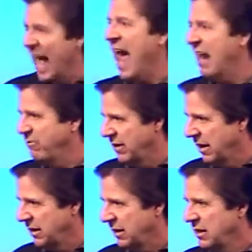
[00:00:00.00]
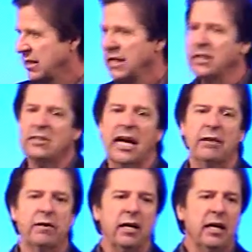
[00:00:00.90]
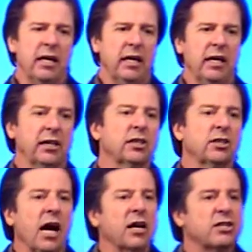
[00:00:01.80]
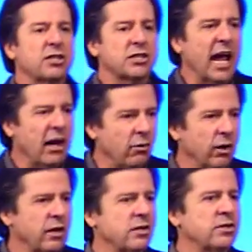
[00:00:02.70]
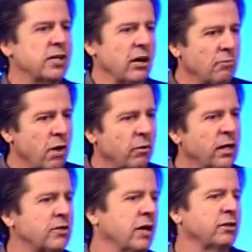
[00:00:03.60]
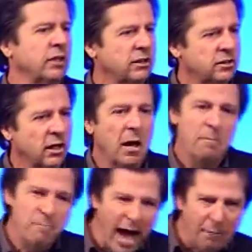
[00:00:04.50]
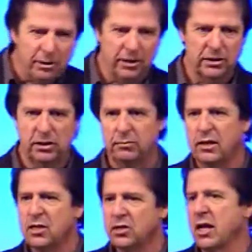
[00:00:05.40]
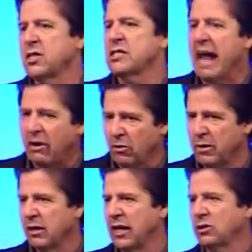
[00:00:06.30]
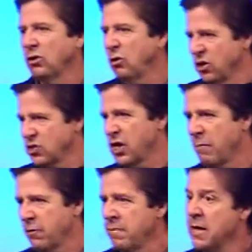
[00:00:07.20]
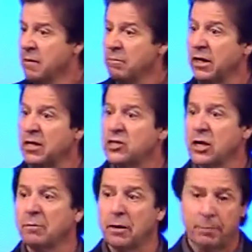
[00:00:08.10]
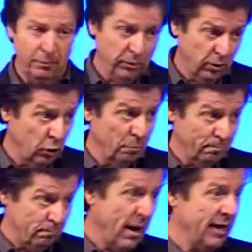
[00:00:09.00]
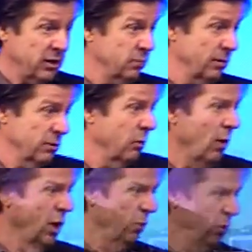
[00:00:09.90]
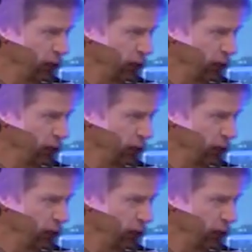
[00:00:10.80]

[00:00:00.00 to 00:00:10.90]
Advent. And it's kind of a, it, it's not a sacred ceremony such as the baptism. It's not a sacrament like the Lord's Supper, but it is something people do to practice. People say, why don't we